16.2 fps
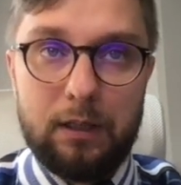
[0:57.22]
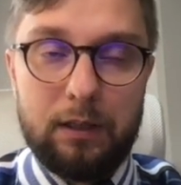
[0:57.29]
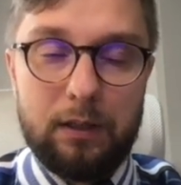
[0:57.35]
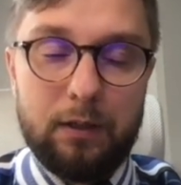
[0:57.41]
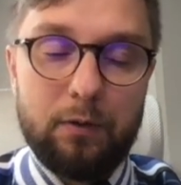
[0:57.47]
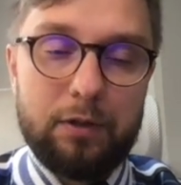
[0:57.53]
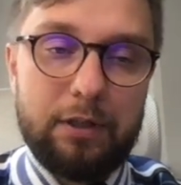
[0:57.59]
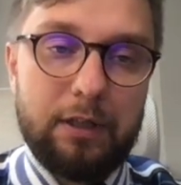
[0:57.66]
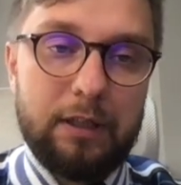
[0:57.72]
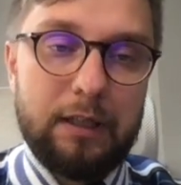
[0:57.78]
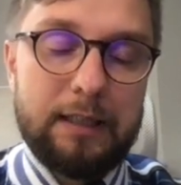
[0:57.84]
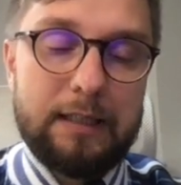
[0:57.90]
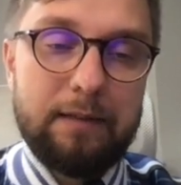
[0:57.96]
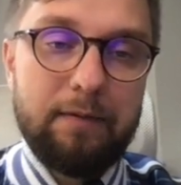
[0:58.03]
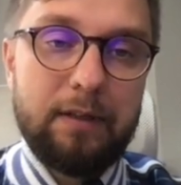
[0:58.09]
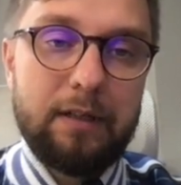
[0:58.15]
Looks
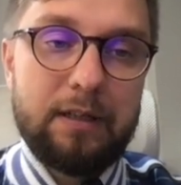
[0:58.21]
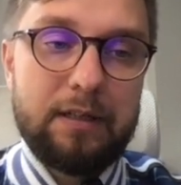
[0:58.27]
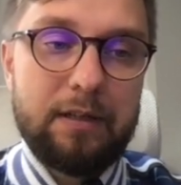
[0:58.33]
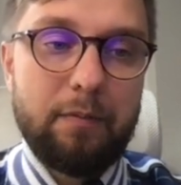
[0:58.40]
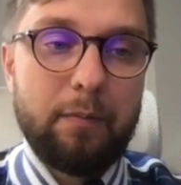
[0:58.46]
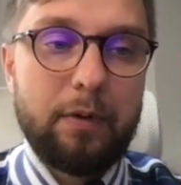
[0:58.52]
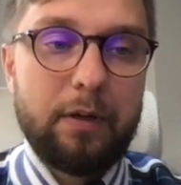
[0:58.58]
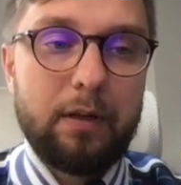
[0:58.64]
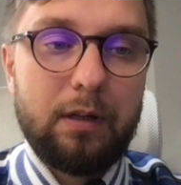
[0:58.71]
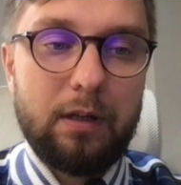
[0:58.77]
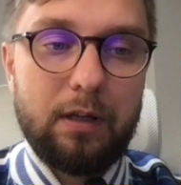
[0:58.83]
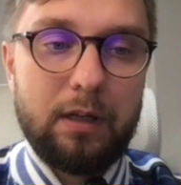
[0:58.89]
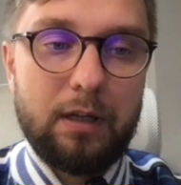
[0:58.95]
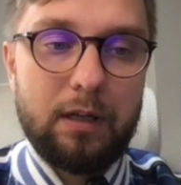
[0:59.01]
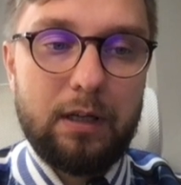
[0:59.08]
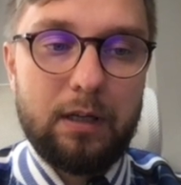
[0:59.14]
relatively
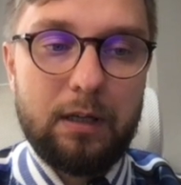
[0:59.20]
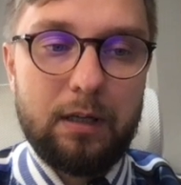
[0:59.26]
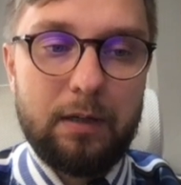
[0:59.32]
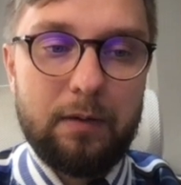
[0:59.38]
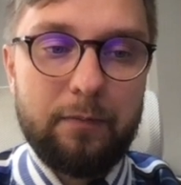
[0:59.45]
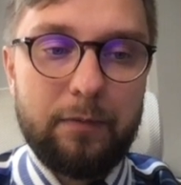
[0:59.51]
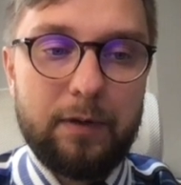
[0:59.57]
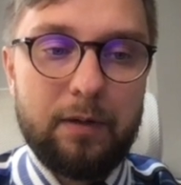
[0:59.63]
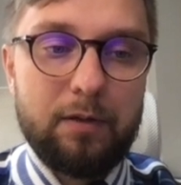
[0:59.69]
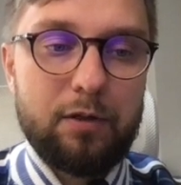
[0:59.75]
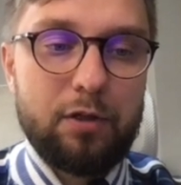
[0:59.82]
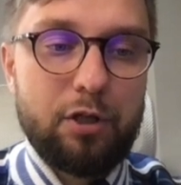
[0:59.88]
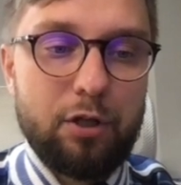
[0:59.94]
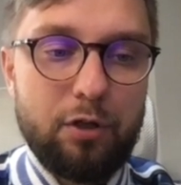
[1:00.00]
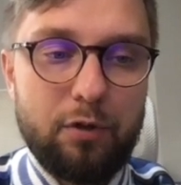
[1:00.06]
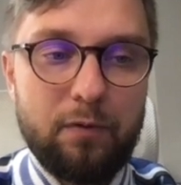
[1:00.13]
simple.
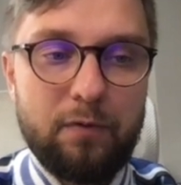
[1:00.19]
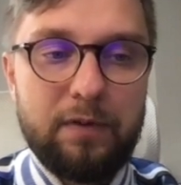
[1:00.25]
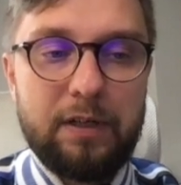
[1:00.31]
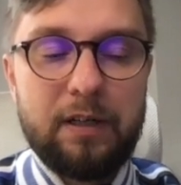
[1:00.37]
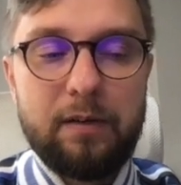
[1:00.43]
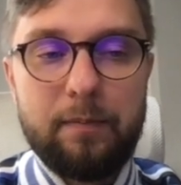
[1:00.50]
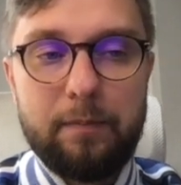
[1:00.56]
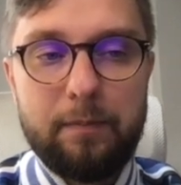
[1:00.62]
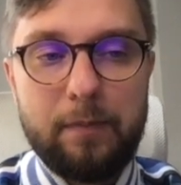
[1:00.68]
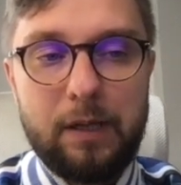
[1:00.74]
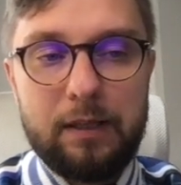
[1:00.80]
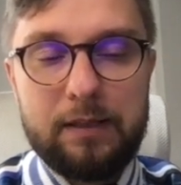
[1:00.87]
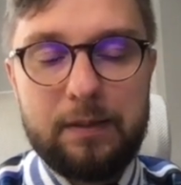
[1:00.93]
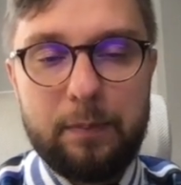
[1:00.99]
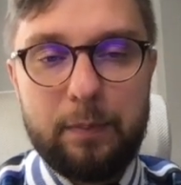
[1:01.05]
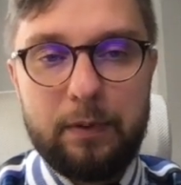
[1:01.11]
So there are
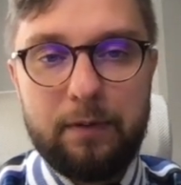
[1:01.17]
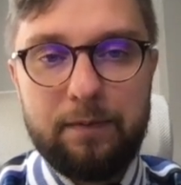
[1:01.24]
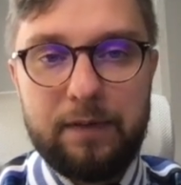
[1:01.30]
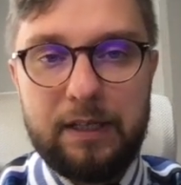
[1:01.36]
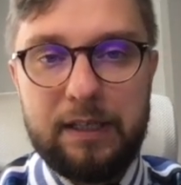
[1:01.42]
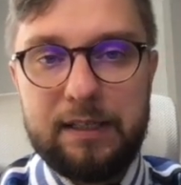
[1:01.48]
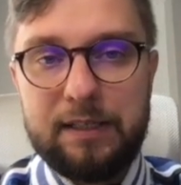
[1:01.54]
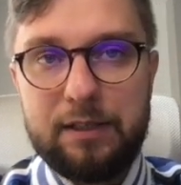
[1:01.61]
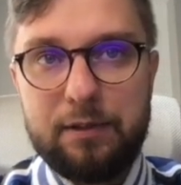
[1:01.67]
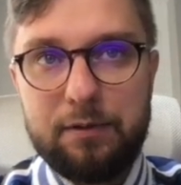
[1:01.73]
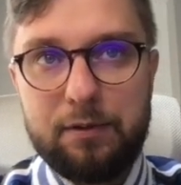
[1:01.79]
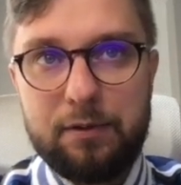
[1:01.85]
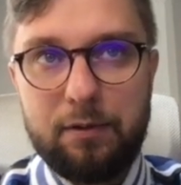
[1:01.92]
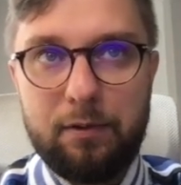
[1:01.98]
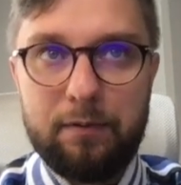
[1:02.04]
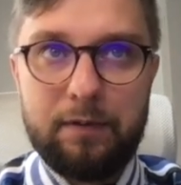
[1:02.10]
multiple ways to
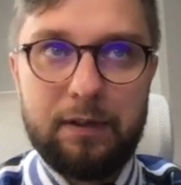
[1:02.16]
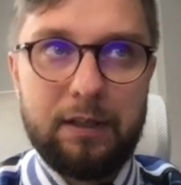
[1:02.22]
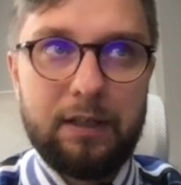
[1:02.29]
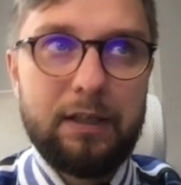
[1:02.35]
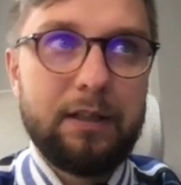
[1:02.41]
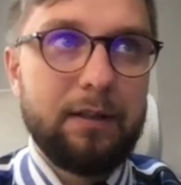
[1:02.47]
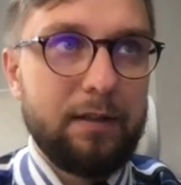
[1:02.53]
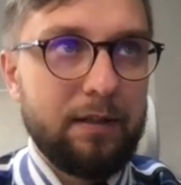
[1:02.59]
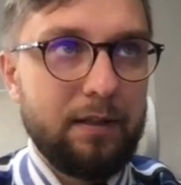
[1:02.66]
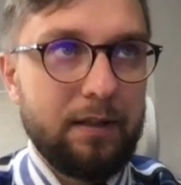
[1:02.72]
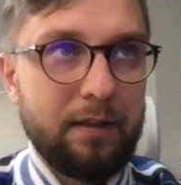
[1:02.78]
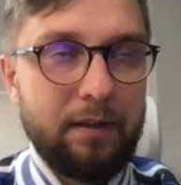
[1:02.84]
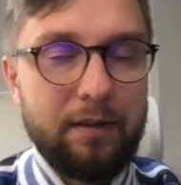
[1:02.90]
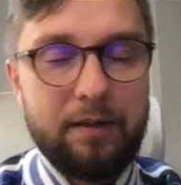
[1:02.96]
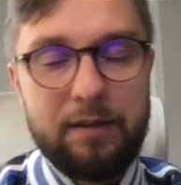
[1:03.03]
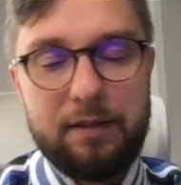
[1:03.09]
solving it,
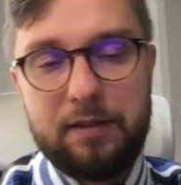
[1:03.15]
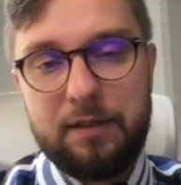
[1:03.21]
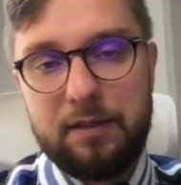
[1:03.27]
and the